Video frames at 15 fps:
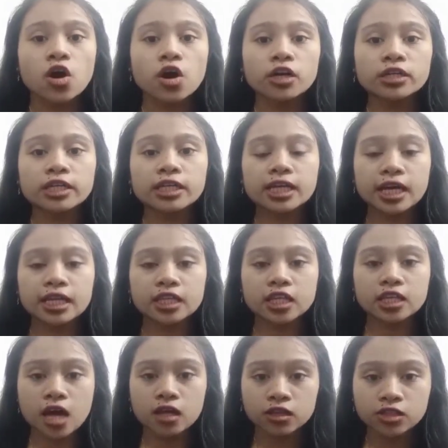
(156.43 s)
or
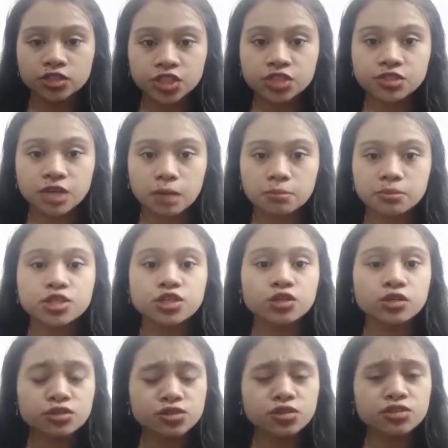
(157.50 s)
dedicated energy crops
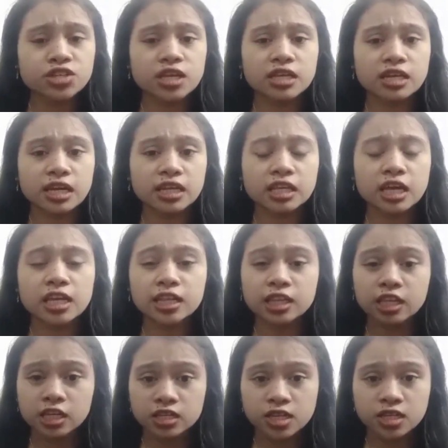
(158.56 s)
used to generate
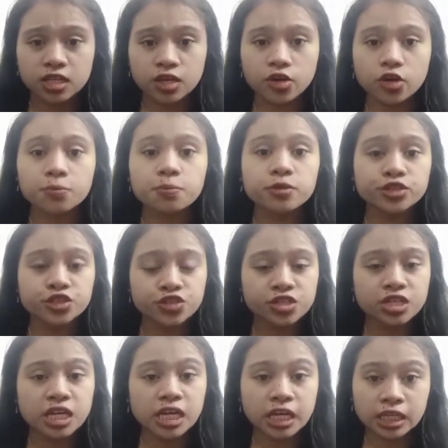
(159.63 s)
electricity or
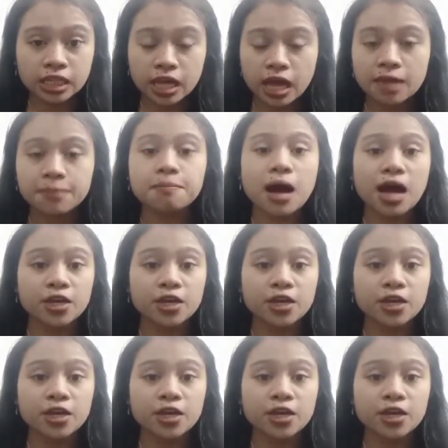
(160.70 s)
produce heat and